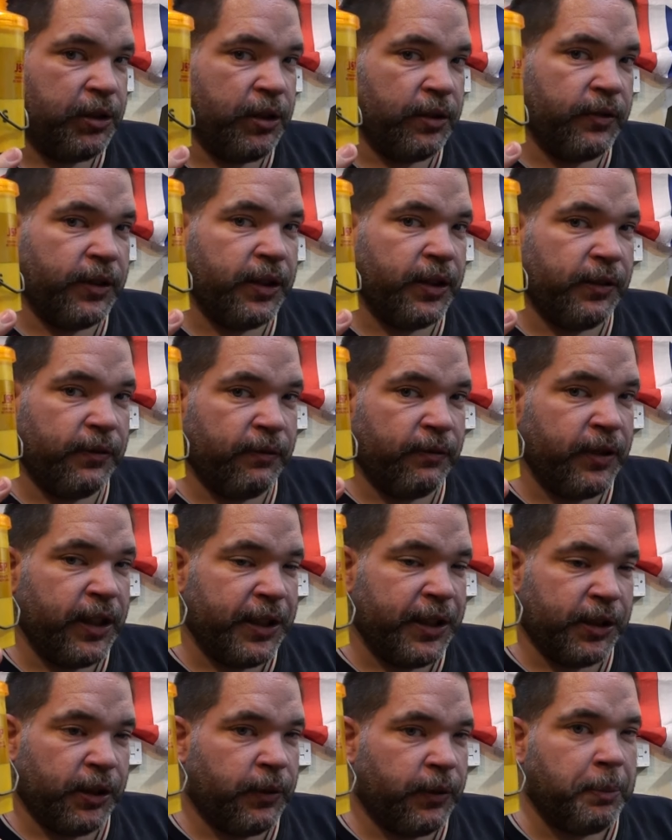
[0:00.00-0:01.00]
got
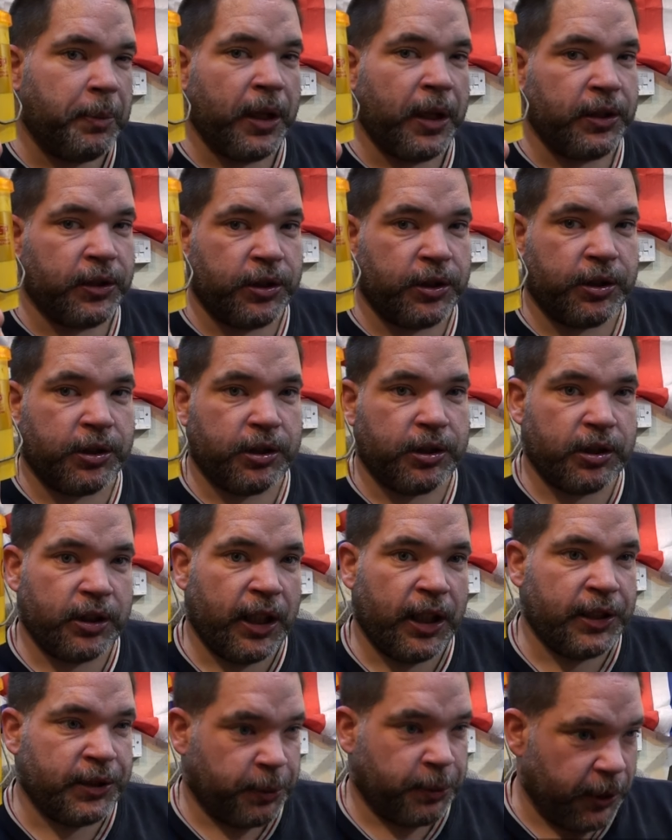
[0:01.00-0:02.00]
rid of a bunch
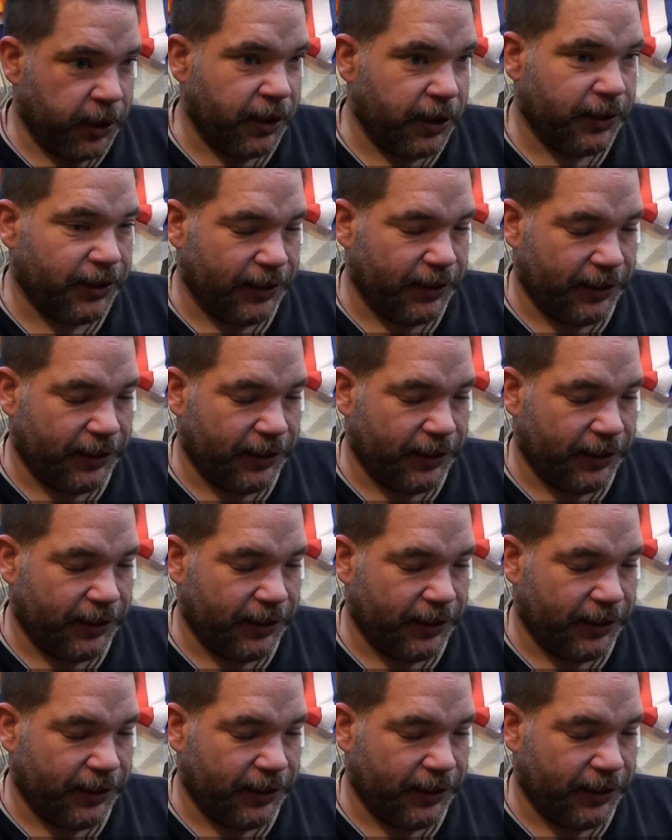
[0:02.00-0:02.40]
as well.